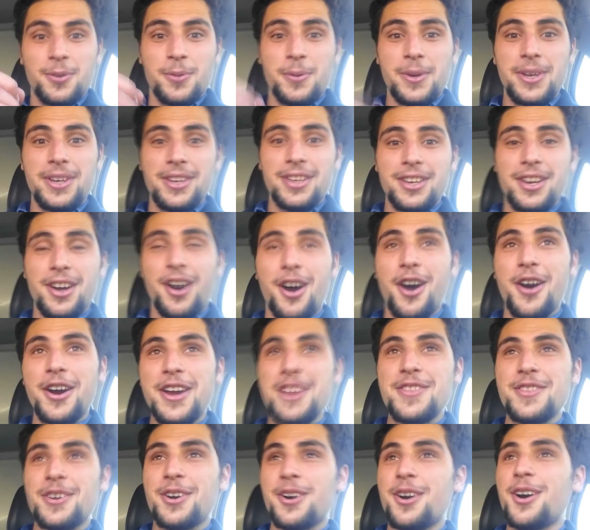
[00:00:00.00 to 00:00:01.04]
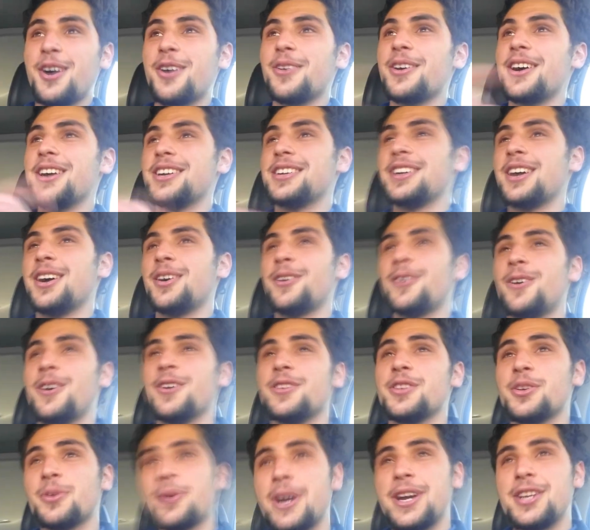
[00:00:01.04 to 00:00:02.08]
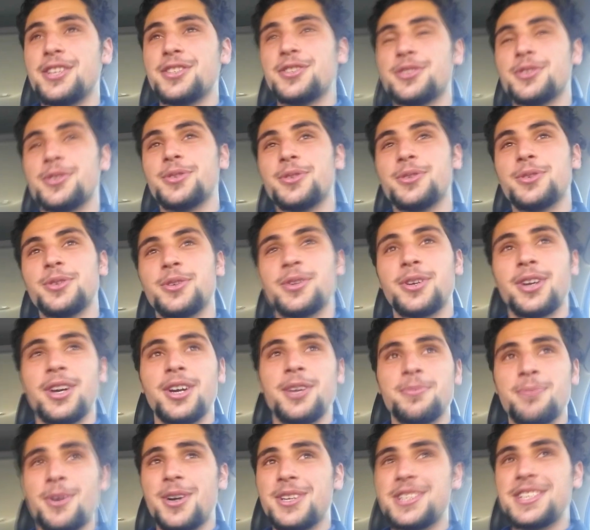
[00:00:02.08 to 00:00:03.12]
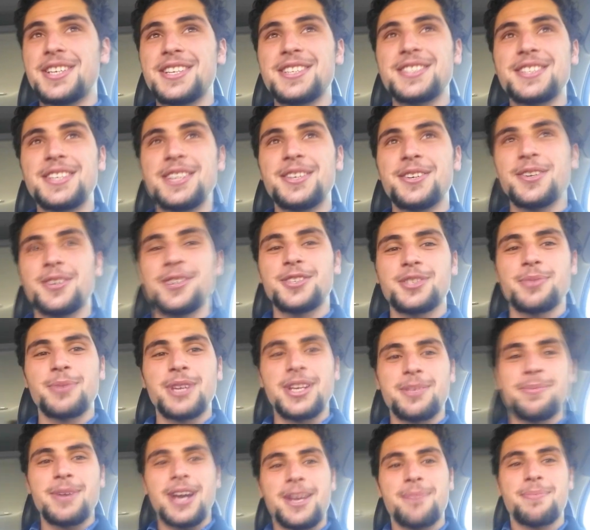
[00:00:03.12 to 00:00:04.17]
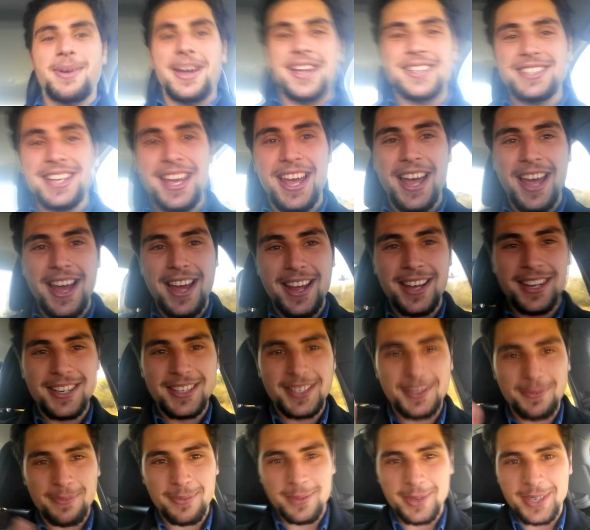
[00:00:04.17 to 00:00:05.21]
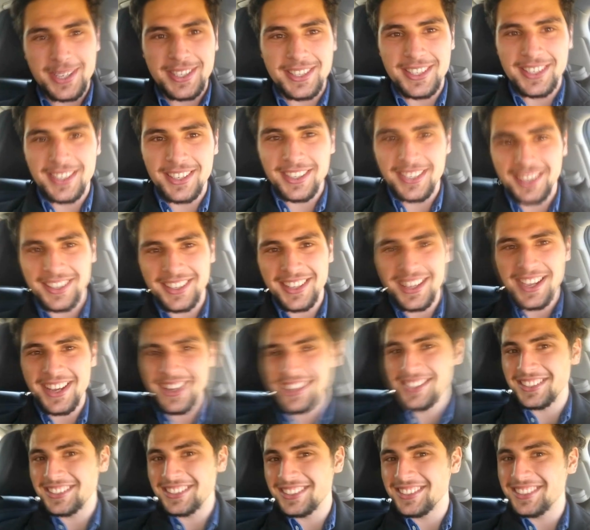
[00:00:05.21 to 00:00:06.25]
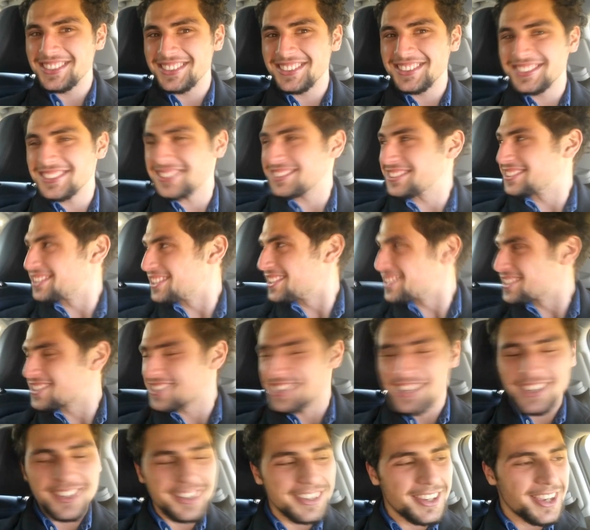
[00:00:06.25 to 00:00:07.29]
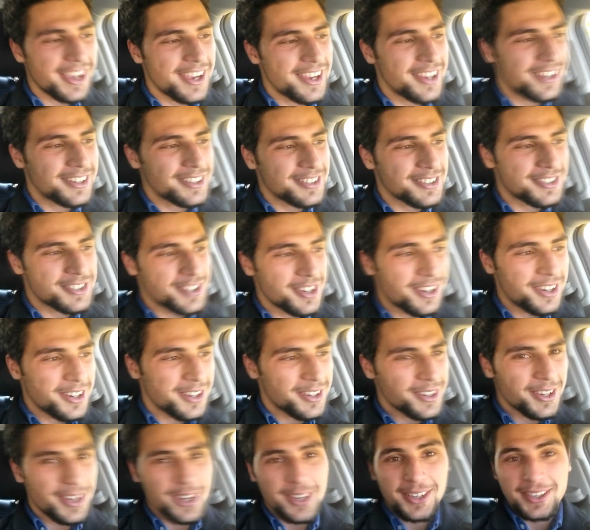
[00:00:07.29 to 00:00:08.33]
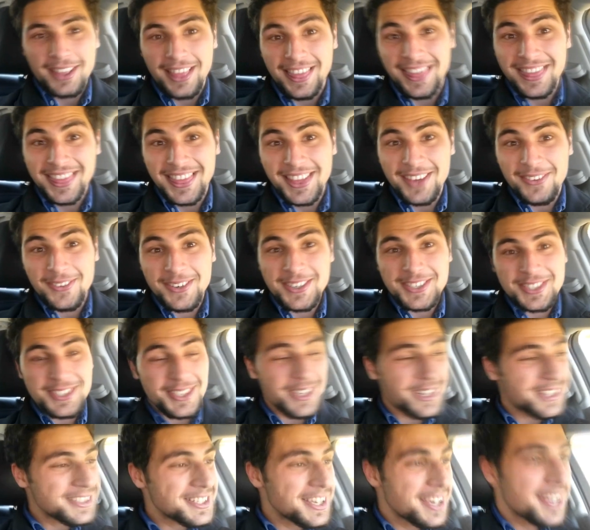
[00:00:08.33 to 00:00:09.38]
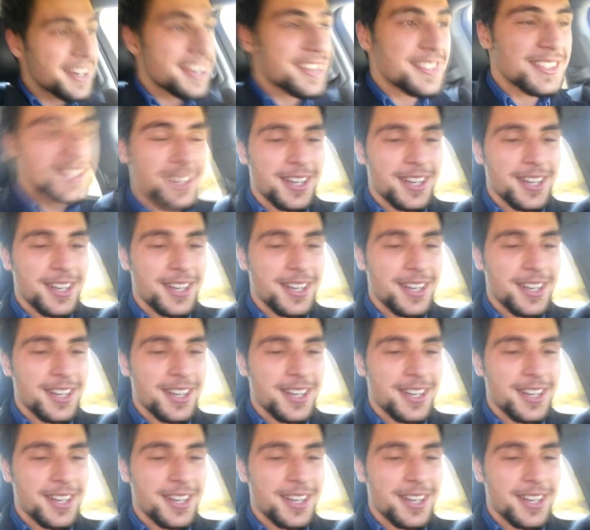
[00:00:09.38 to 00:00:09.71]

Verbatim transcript: We are in the car right now on the way to Montecasino to meet Matt Bates and Brittany. Hi. She is here, and yeah, we're just gonna take it as it